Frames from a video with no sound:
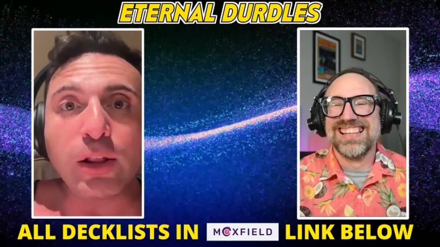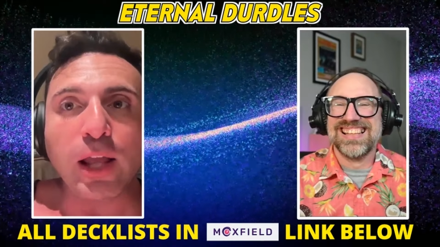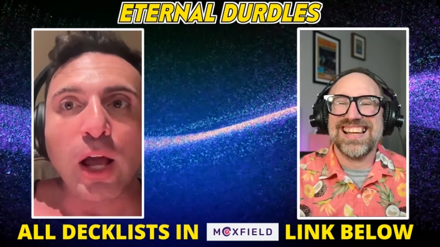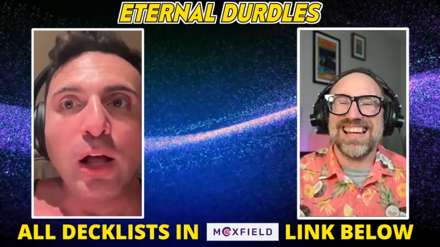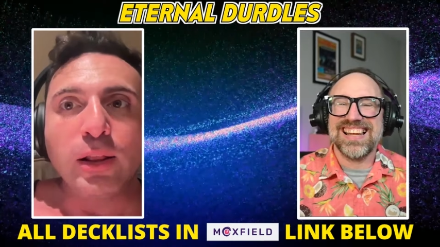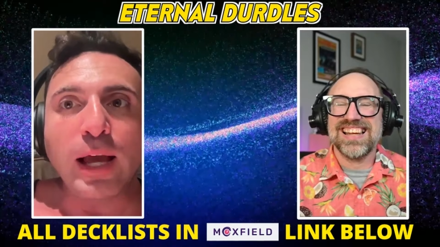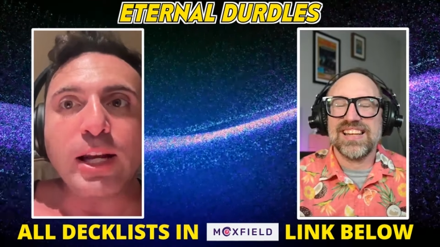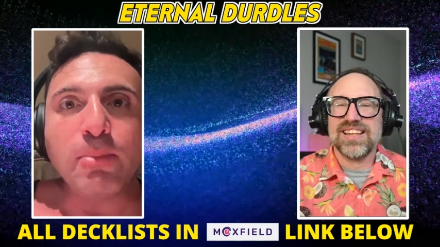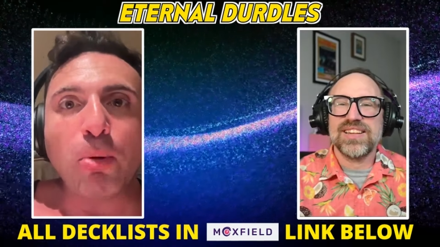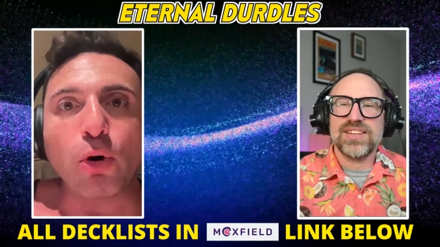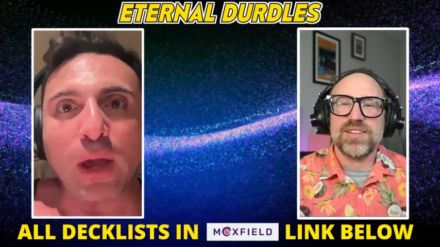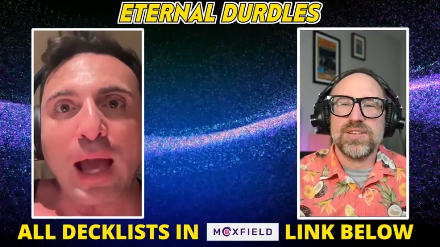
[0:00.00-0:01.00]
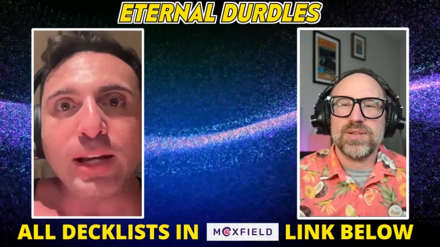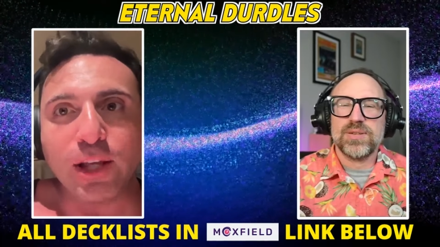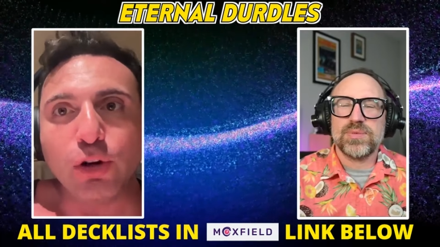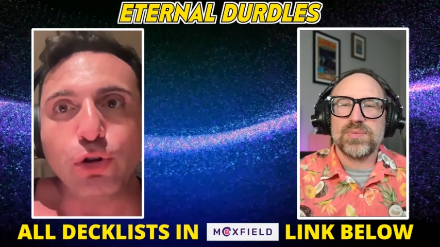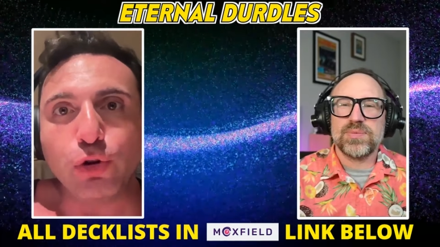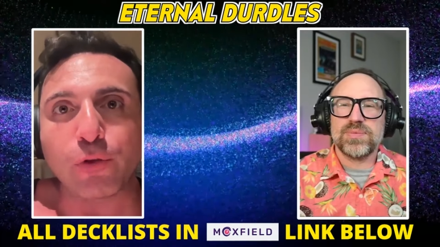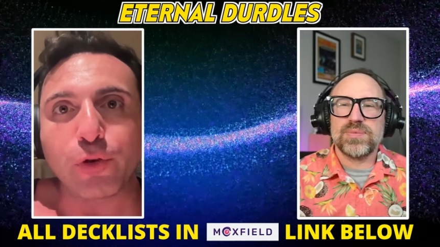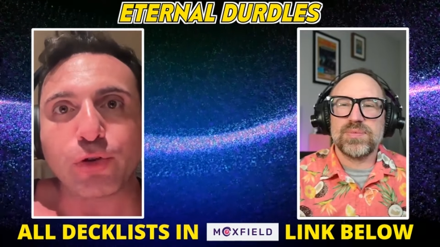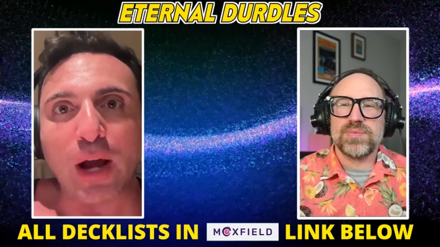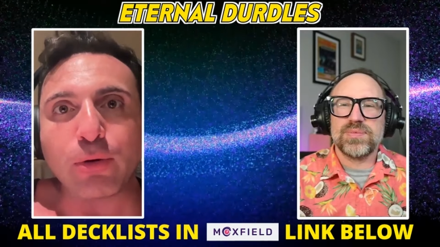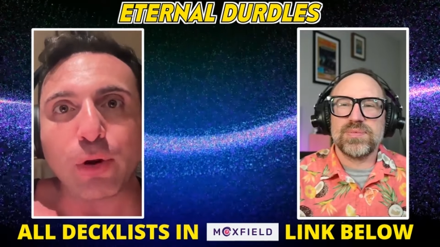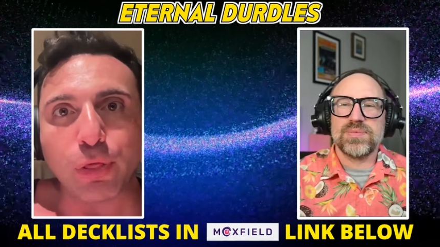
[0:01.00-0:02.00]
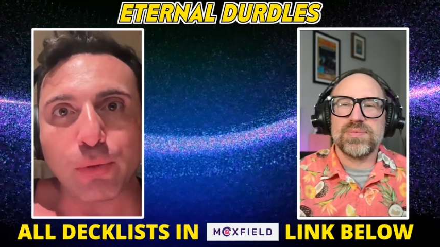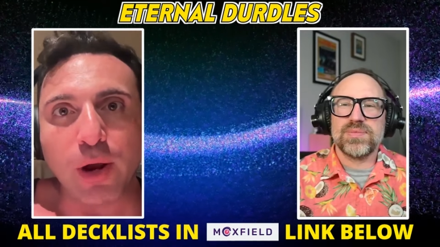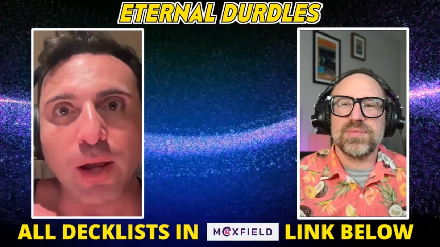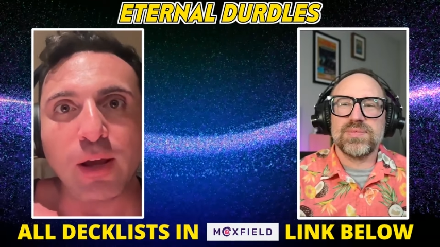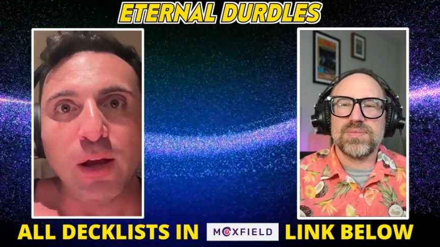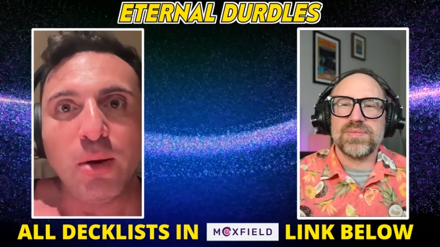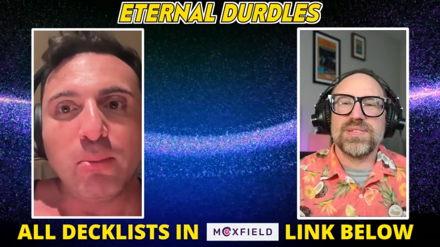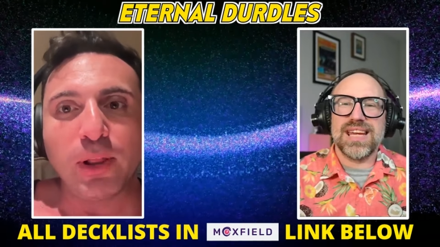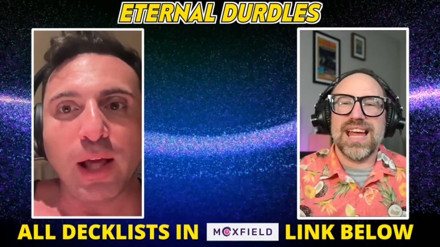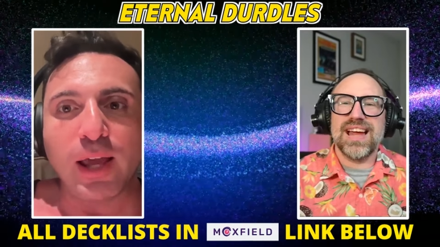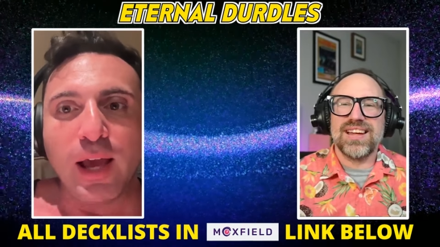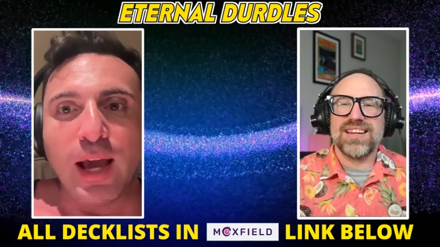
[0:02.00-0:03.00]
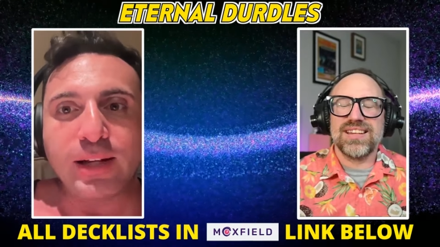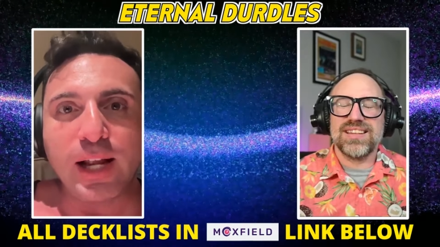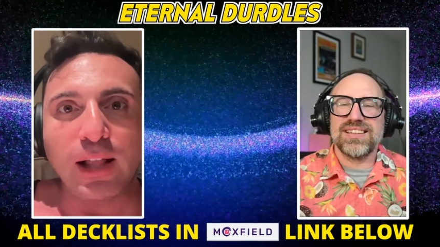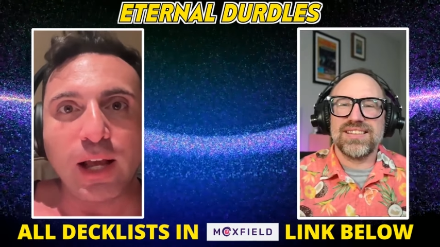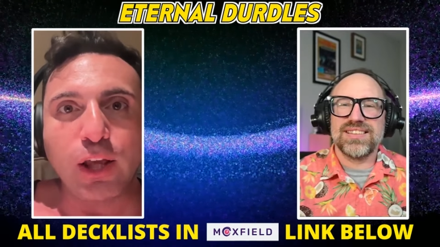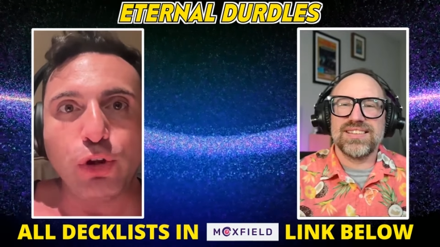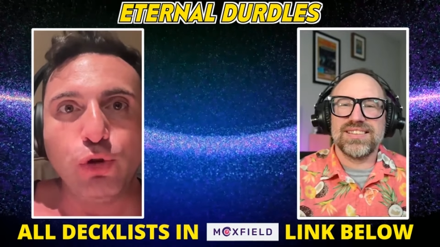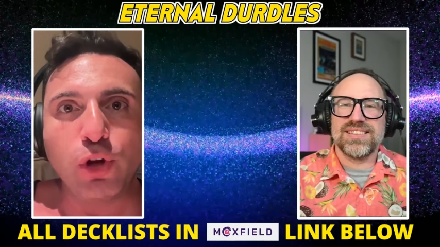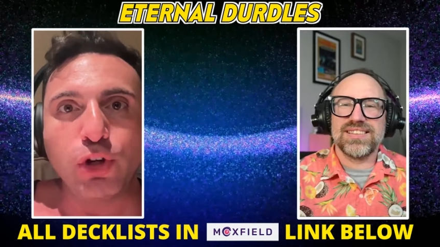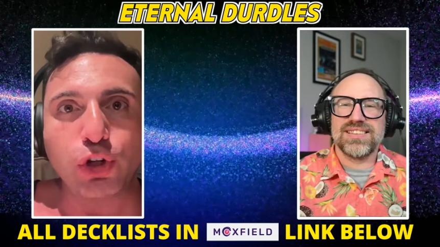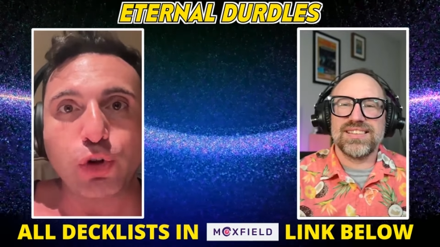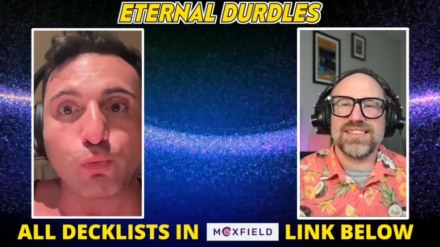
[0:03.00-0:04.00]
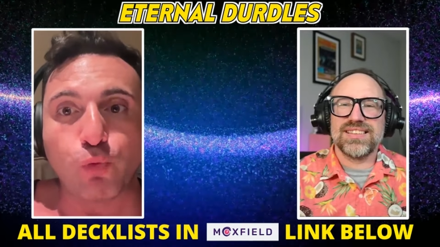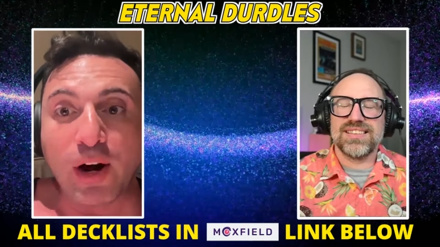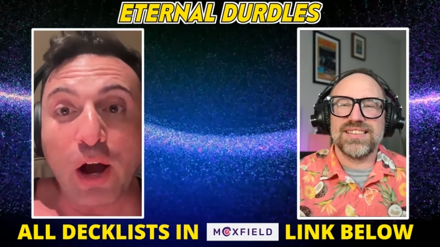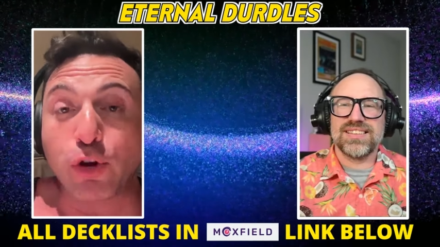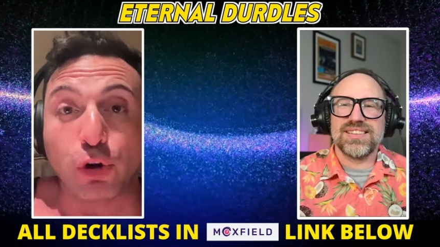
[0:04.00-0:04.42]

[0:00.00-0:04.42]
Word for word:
Speaker 1: like yeah. lightning bolt can kill you if you're down to three, but yeah. like it's not like you can just run out